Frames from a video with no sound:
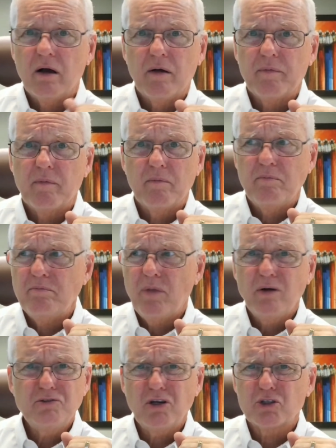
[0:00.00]

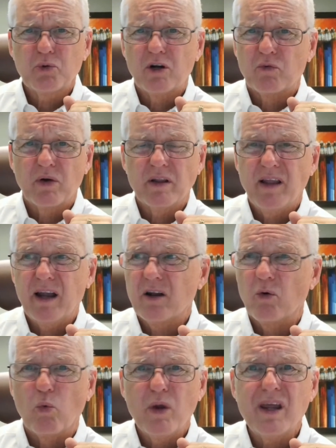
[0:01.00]
Most judges would have written that in
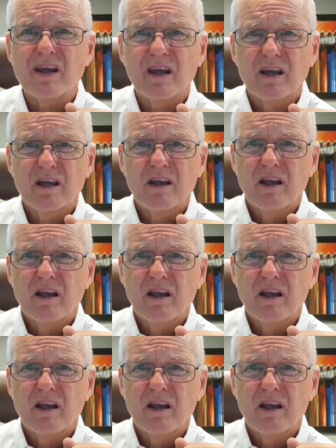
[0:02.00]
a week.